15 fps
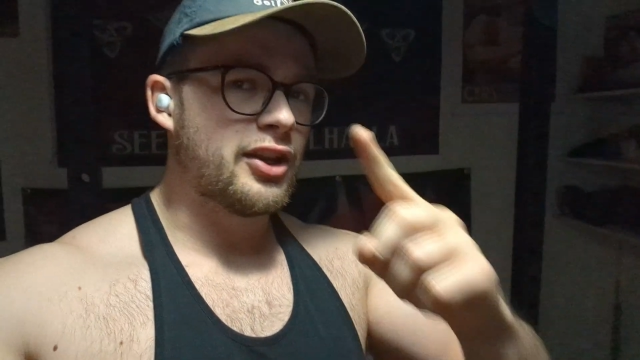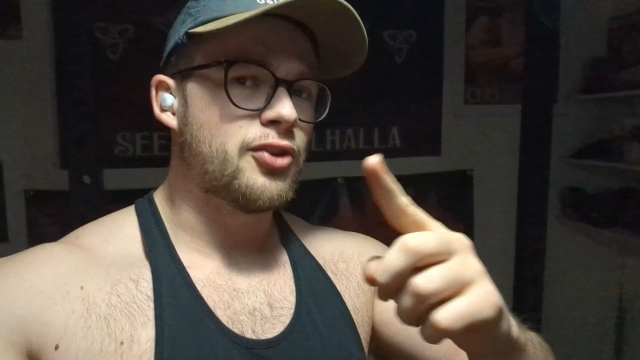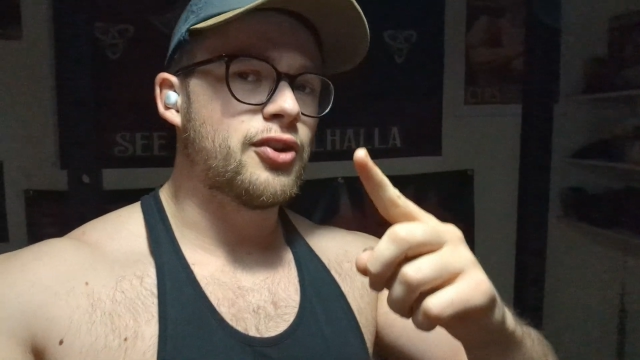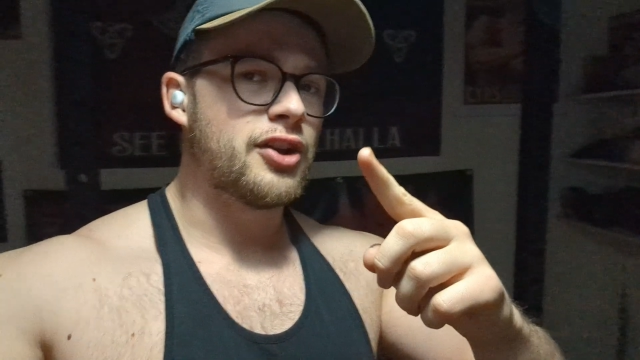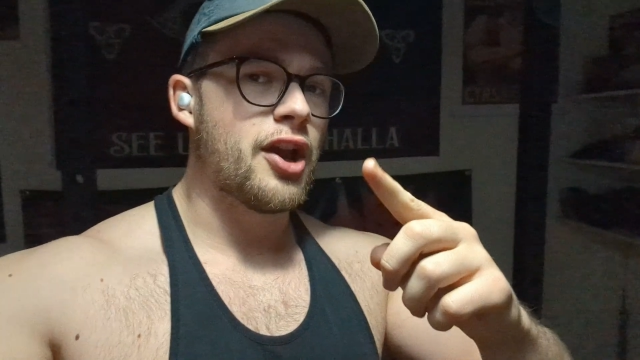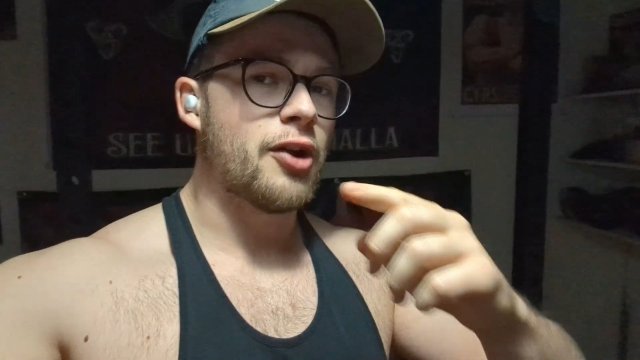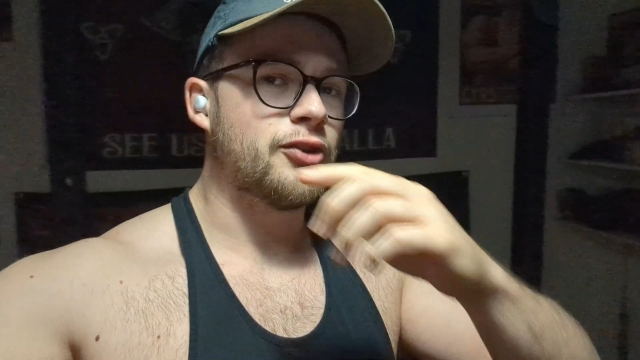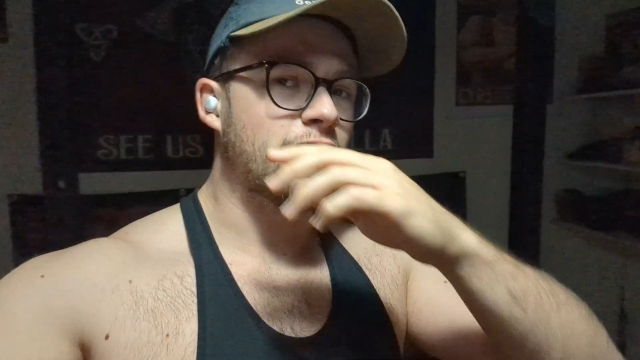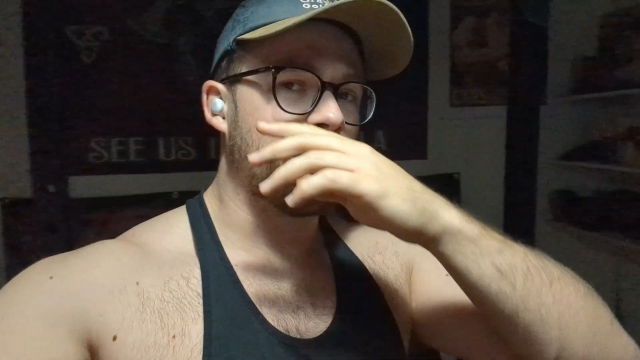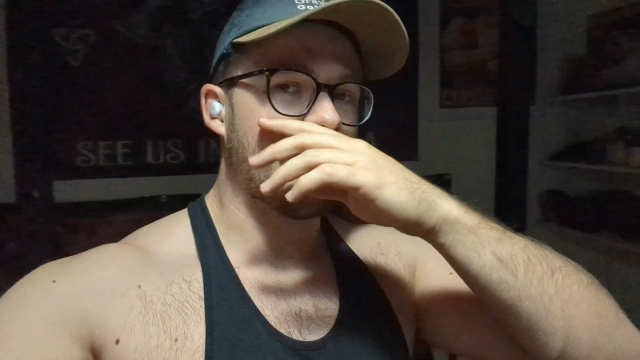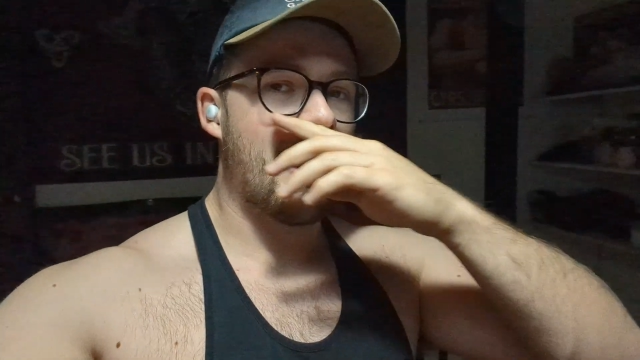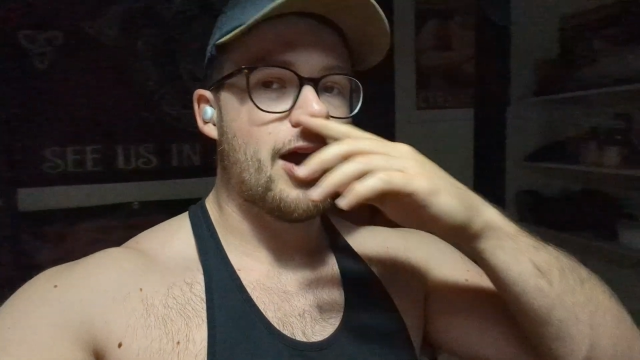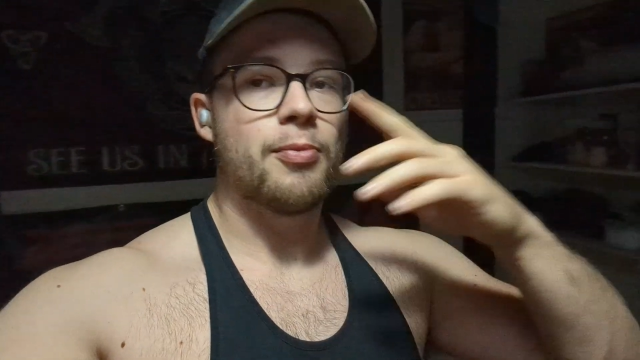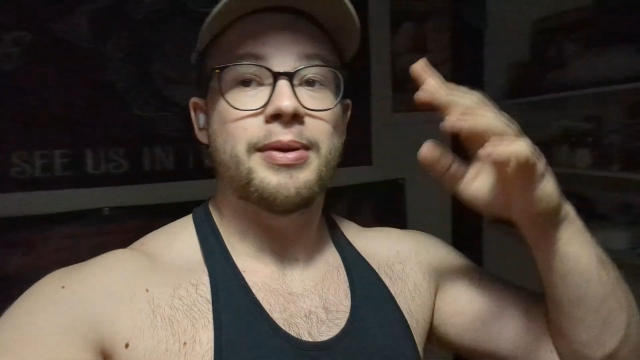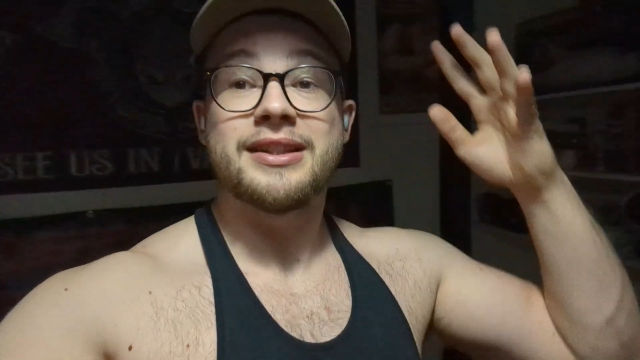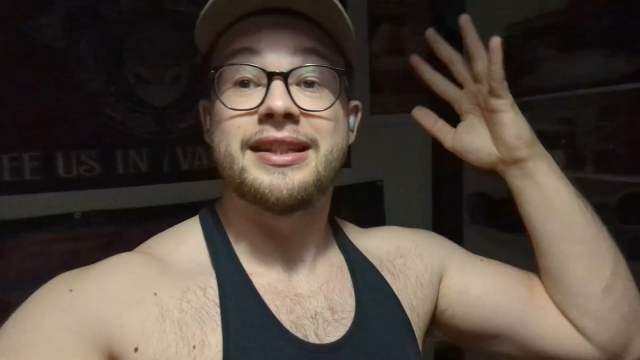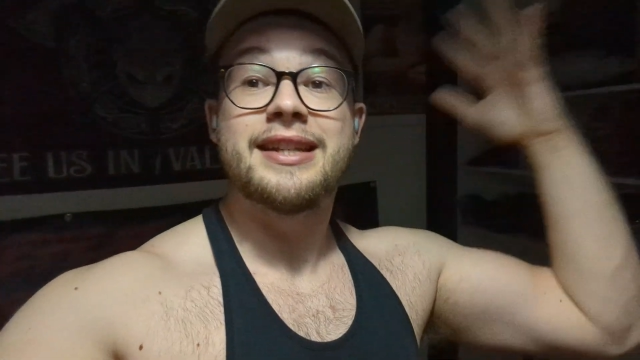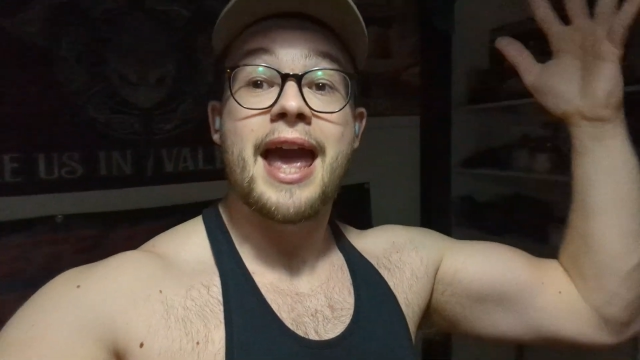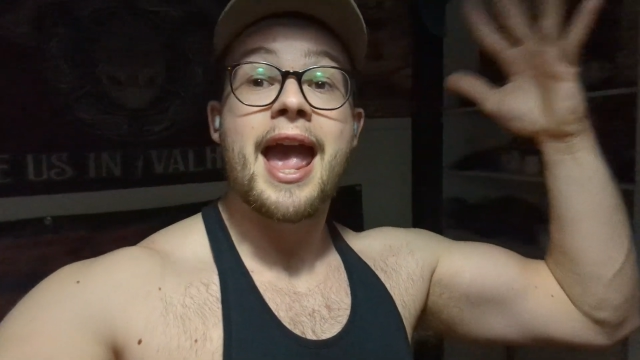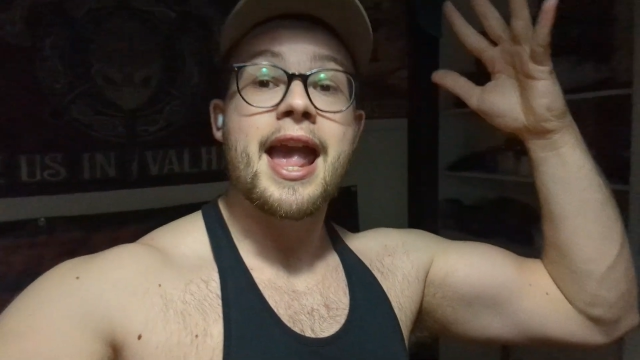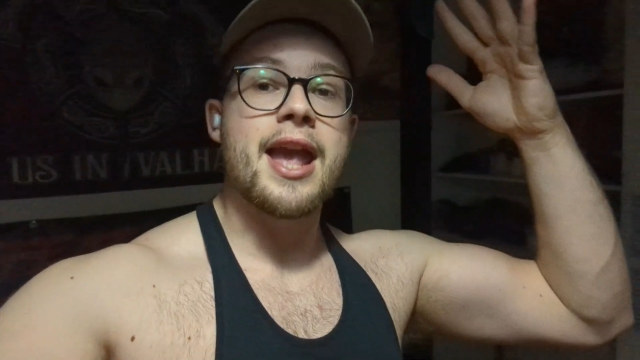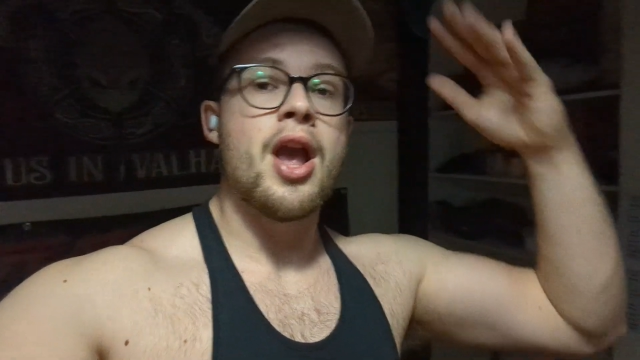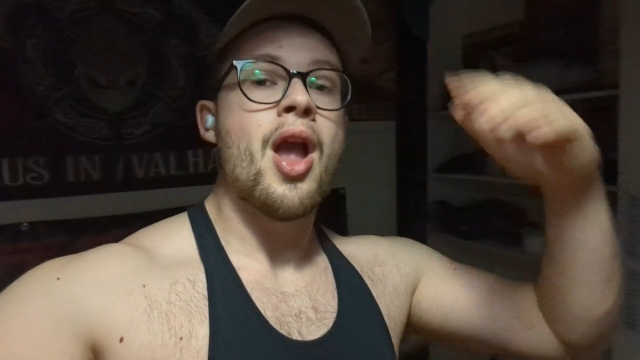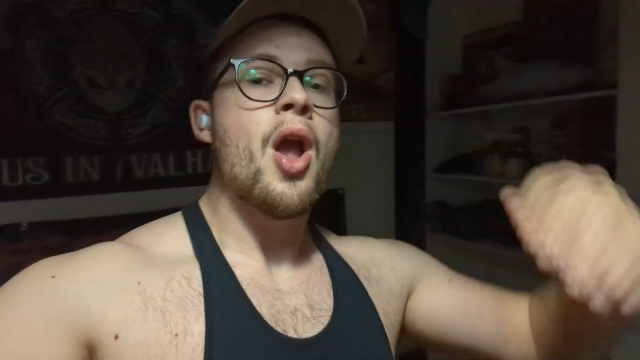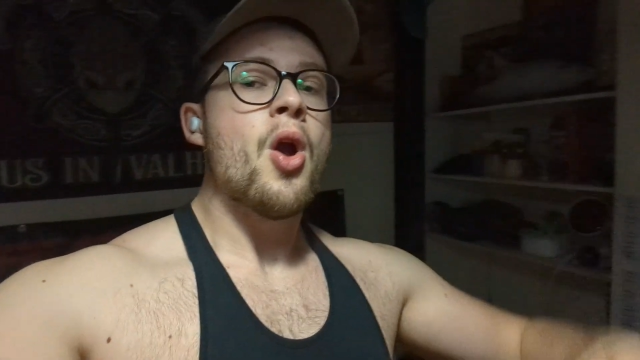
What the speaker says: you can go check that out. But today